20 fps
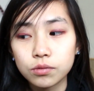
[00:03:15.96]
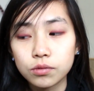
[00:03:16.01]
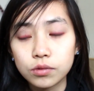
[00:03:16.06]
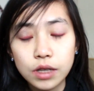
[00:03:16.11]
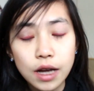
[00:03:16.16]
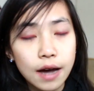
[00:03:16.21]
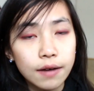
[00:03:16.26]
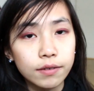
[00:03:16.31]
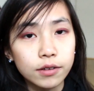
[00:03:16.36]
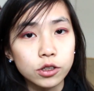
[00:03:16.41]

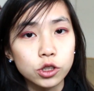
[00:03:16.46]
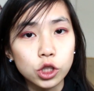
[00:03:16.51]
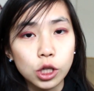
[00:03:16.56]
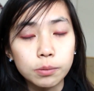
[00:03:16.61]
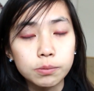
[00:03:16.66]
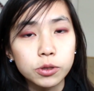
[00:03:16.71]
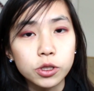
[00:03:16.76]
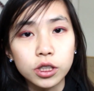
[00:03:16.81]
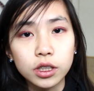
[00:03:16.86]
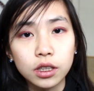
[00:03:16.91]
never
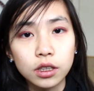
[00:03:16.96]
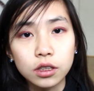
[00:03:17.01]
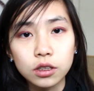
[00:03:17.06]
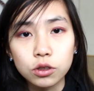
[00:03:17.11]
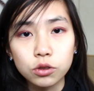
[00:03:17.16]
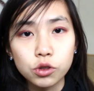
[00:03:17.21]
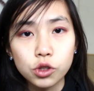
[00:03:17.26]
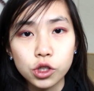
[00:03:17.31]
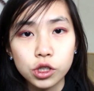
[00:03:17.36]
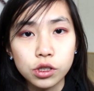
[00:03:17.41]
jump to
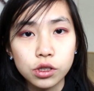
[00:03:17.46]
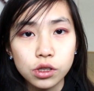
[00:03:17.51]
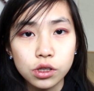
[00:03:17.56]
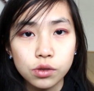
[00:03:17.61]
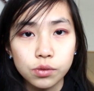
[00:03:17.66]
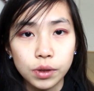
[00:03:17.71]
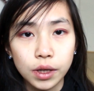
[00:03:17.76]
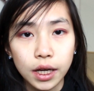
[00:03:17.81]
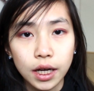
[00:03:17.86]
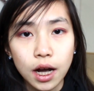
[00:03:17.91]
conclusions
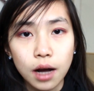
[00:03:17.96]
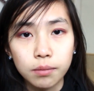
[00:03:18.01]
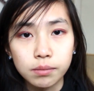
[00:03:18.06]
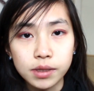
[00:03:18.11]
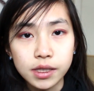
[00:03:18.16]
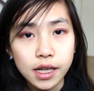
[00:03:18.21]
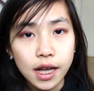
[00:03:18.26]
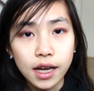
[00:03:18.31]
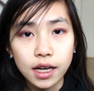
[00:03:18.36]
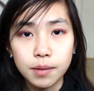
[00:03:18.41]
when it
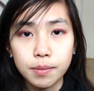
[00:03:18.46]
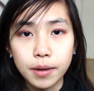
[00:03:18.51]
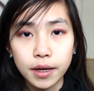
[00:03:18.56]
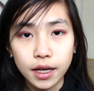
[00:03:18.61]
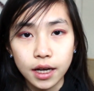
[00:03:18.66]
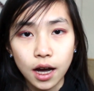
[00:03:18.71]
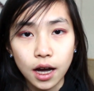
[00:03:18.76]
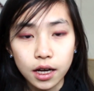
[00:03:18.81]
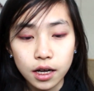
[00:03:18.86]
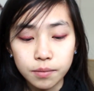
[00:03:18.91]
comes to
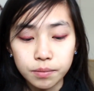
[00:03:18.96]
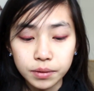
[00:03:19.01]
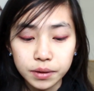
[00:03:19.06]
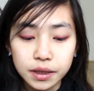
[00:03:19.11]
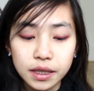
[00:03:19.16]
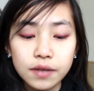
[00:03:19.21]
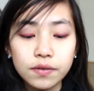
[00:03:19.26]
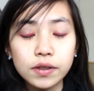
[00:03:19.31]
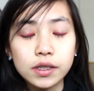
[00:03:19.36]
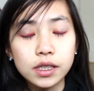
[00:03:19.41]
anybody. I
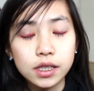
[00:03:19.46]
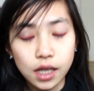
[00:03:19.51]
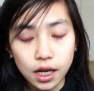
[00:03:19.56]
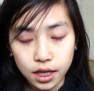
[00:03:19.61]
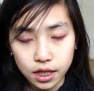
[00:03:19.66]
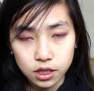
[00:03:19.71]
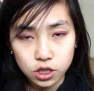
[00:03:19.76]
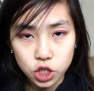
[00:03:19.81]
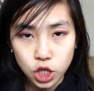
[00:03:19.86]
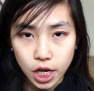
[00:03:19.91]
believe in
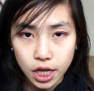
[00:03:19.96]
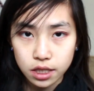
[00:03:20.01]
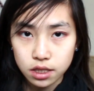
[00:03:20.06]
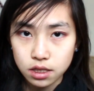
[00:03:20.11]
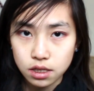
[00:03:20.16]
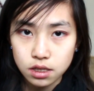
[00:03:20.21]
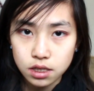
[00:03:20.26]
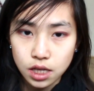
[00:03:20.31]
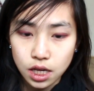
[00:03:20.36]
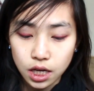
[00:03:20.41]
second
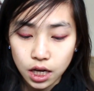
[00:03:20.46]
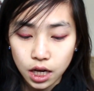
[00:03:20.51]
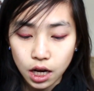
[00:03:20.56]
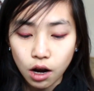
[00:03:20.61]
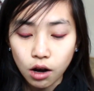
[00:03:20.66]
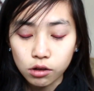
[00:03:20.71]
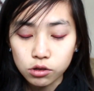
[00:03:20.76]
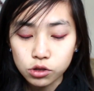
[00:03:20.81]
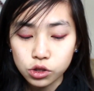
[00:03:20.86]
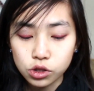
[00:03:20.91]
chances, and I
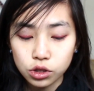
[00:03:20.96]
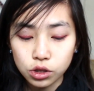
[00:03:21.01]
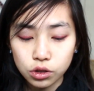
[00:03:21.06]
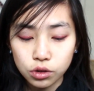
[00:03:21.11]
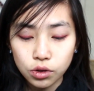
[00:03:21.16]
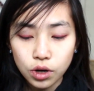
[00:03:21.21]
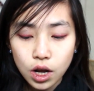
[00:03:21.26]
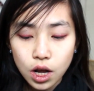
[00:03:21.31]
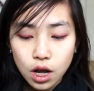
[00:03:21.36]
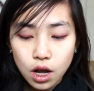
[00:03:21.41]

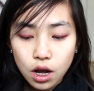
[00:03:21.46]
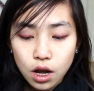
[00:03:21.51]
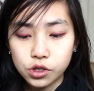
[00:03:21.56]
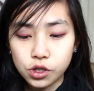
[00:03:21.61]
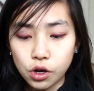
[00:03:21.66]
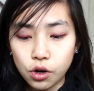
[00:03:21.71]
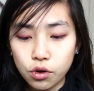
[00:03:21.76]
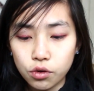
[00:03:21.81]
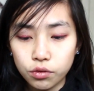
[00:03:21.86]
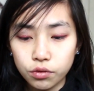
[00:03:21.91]
also
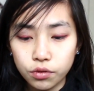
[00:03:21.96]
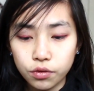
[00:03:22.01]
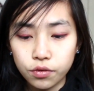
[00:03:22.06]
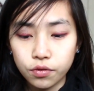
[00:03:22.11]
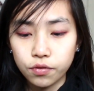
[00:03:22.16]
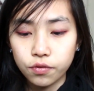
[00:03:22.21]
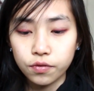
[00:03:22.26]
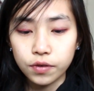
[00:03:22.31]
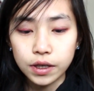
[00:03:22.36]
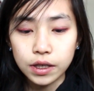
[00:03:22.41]
don't
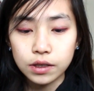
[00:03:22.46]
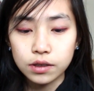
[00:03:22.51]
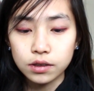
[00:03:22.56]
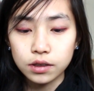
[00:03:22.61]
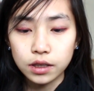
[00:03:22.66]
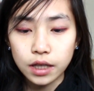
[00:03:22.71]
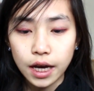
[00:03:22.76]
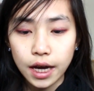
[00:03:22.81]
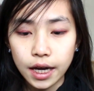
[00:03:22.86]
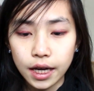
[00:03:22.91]
feel
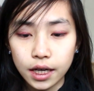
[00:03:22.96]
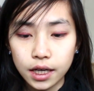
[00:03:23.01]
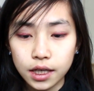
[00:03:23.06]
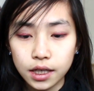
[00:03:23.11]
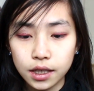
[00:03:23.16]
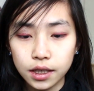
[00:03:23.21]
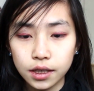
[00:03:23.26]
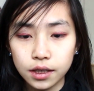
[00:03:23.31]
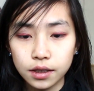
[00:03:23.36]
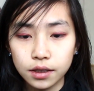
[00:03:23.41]
like
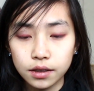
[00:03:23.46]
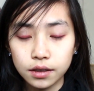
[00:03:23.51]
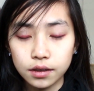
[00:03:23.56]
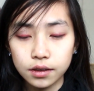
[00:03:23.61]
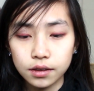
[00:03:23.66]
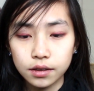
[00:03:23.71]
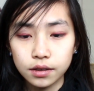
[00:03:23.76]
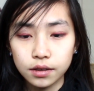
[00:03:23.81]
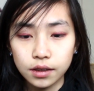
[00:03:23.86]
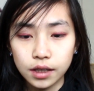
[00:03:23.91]

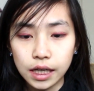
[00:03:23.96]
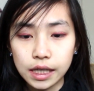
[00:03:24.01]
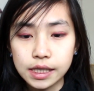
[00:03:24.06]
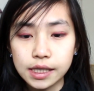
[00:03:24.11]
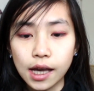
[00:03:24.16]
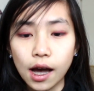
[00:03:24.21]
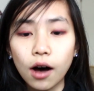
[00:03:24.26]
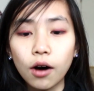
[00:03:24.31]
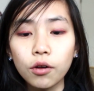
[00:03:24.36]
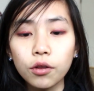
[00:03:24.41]
it's
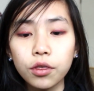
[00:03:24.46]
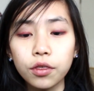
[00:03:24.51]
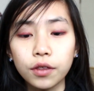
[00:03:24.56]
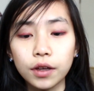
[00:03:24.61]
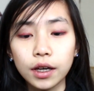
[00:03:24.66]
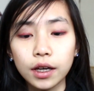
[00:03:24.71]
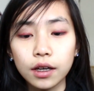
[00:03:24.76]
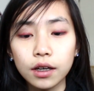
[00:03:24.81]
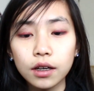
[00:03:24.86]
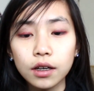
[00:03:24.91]

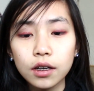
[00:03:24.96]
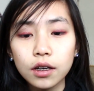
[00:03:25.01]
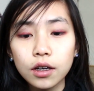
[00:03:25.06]
healthy